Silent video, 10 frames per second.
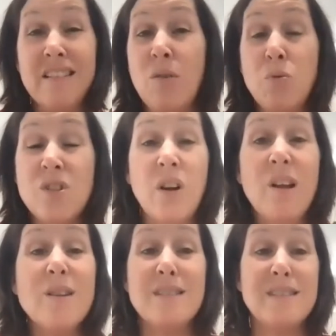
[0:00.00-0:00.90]
there was not a
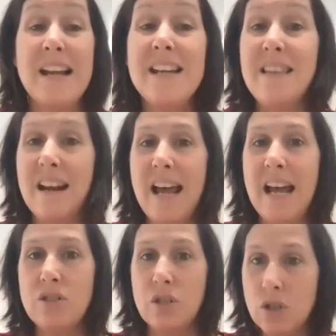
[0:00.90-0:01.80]
lot of selling that I
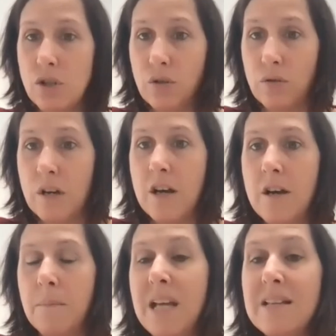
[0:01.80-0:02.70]
had to do,
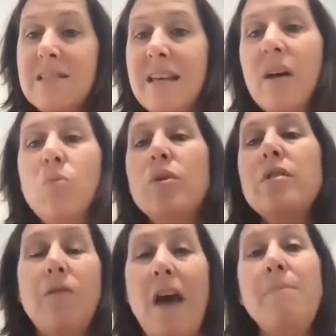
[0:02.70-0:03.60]
but that sale
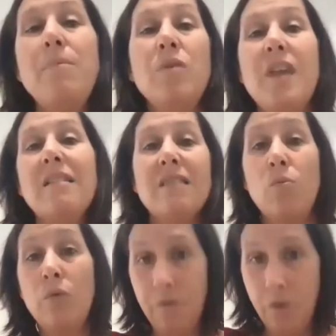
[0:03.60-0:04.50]
wouldn't have happened without
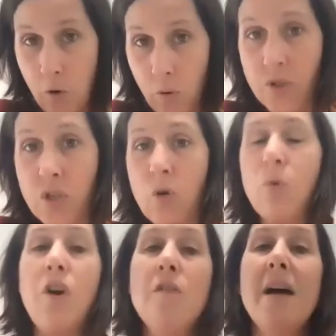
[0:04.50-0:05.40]
that referral. So
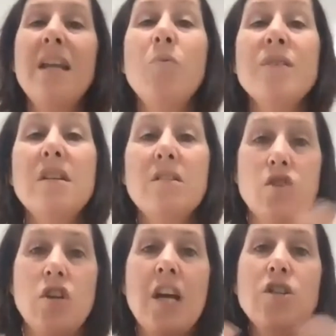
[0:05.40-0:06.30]
although money wasn't
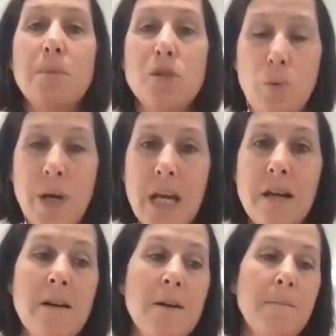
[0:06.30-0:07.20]
exchanged
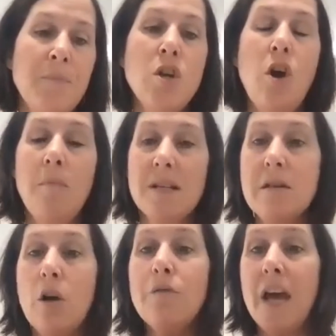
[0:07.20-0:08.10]
between,
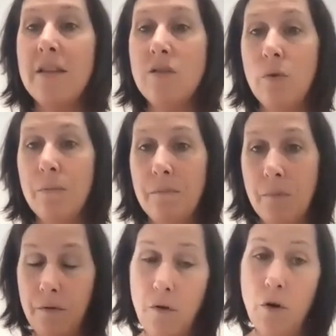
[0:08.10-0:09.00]
myself and the
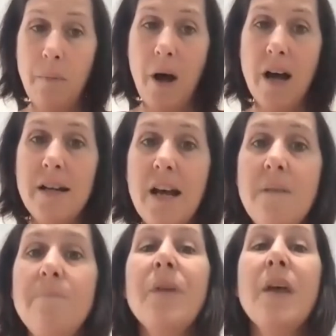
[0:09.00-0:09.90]
referral
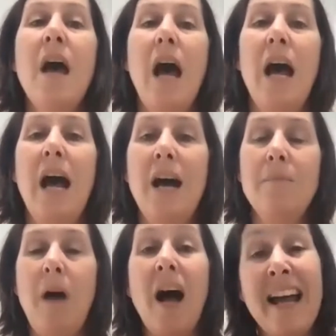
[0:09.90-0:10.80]
partner,
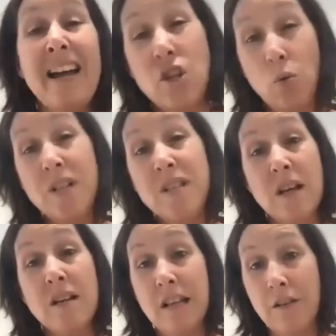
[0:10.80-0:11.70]
I actually always
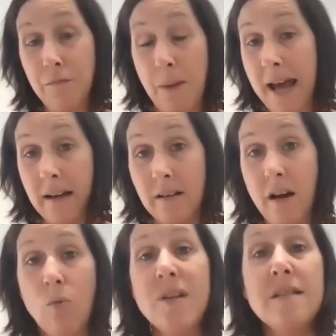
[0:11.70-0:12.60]
send a gift pack.
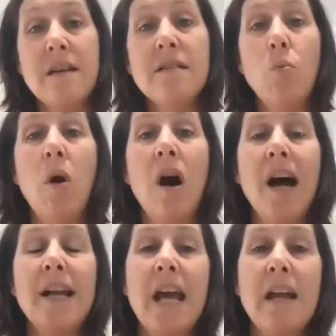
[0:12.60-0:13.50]
I always send a
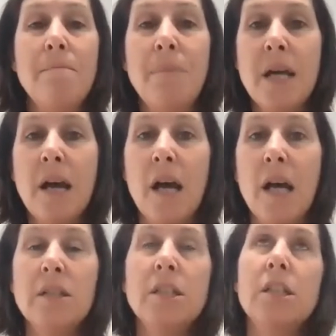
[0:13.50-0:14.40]
wine and
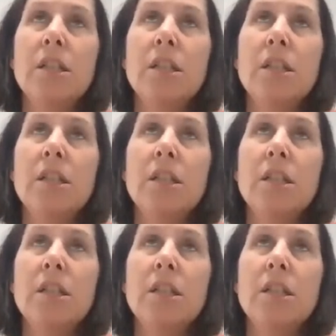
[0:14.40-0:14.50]
beer